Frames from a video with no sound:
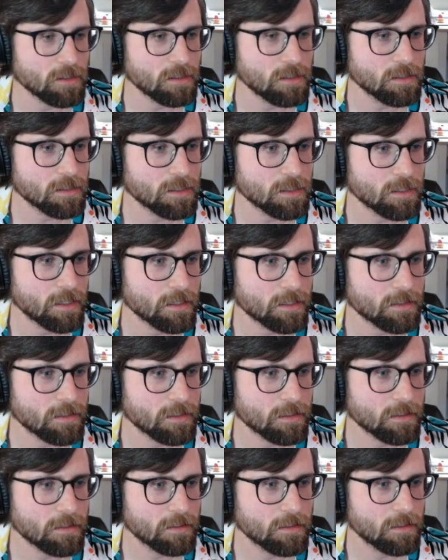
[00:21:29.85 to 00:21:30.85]

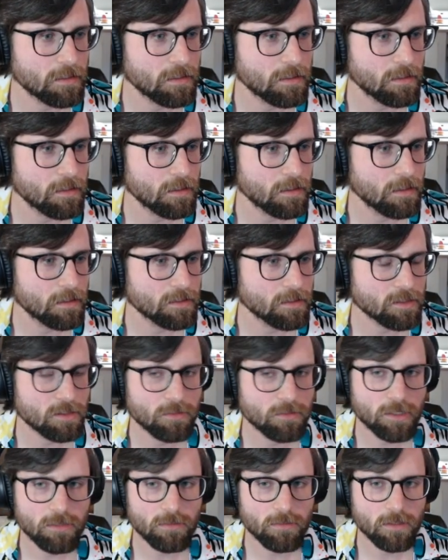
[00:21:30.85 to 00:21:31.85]
disconnecting. So
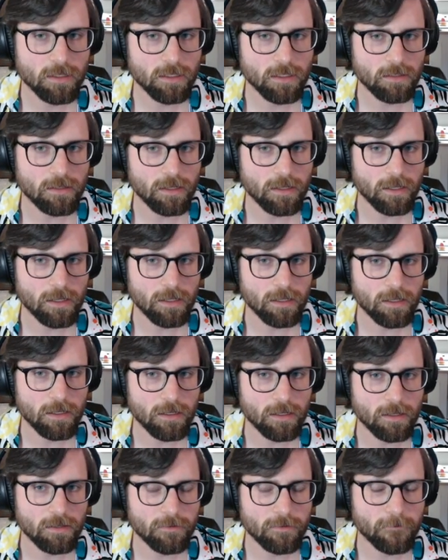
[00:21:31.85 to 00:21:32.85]
we want, I